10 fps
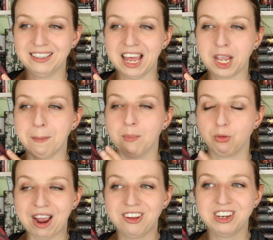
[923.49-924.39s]
like,
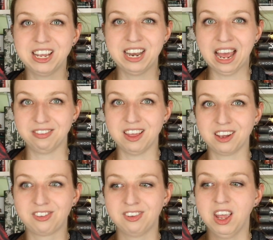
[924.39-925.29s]
morality and
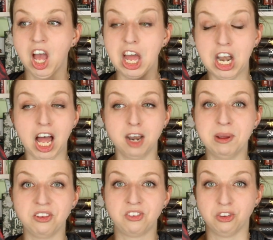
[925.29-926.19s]
ethics
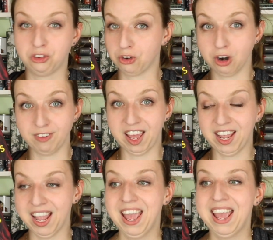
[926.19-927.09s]
anonymous survey